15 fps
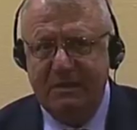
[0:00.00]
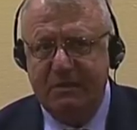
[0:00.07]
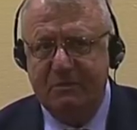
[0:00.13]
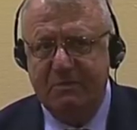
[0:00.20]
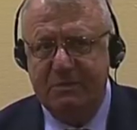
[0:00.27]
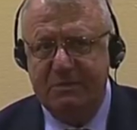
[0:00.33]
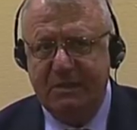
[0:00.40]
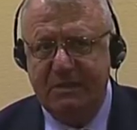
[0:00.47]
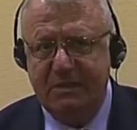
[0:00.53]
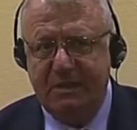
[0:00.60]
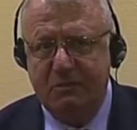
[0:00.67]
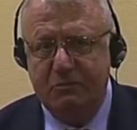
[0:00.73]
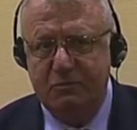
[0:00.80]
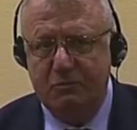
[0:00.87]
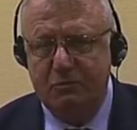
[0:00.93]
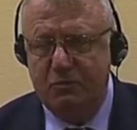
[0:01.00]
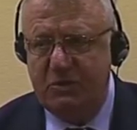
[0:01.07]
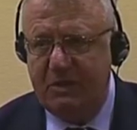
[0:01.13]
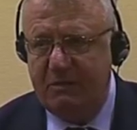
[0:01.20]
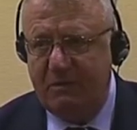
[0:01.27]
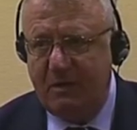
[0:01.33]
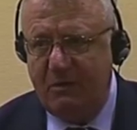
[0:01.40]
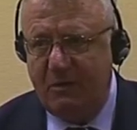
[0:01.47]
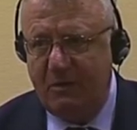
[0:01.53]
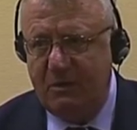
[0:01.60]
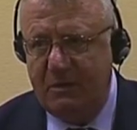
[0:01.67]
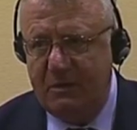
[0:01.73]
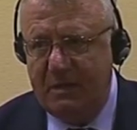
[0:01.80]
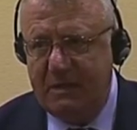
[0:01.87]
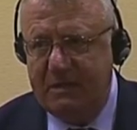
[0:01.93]
a status conference will be held
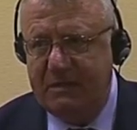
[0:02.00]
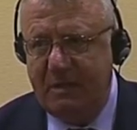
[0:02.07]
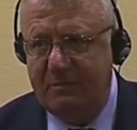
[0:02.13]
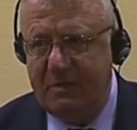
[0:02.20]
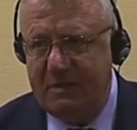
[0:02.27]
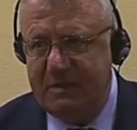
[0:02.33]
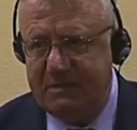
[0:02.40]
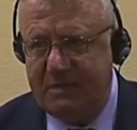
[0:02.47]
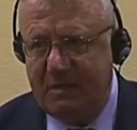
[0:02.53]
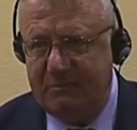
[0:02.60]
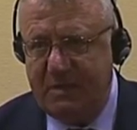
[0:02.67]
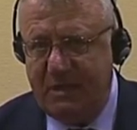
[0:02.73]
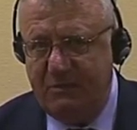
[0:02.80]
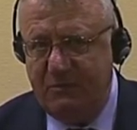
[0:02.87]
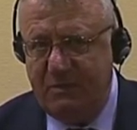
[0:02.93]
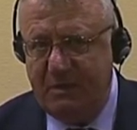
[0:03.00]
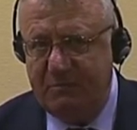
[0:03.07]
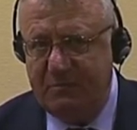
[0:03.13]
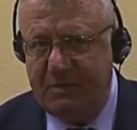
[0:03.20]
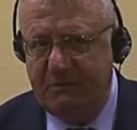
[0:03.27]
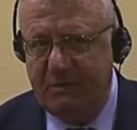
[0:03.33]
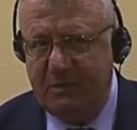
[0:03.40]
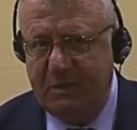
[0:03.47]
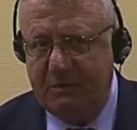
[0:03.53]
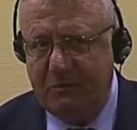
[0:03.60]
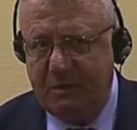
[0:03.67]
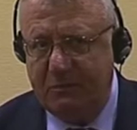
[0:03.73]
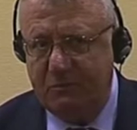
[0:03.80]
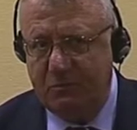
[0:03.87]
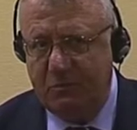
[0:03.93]
on Friday, the 9th of
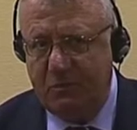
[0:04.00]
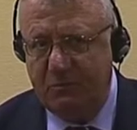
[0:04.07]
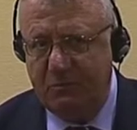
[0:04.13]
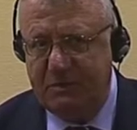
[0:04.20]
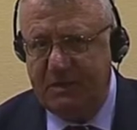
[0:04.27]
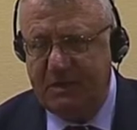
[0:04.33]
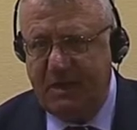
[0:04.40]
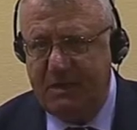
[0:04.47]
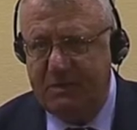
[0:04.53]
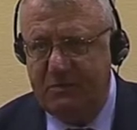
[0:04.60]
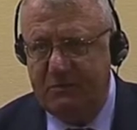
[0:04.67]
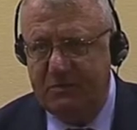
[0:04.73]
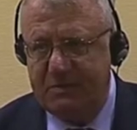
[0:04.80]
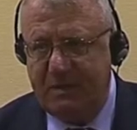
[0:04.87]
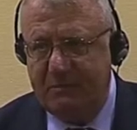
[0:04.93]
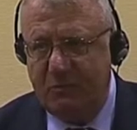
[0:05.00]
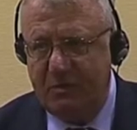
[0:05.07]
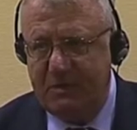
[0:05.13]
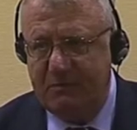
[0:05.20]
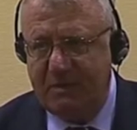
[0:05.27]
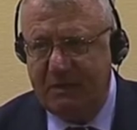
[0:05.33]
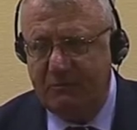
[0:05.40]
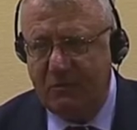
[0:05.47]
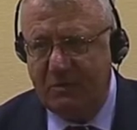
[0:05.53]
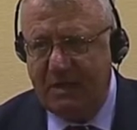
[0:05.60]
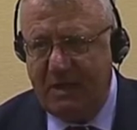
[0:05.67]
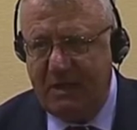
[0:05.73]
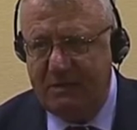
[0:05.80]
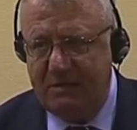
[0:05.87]
March 2012 at 10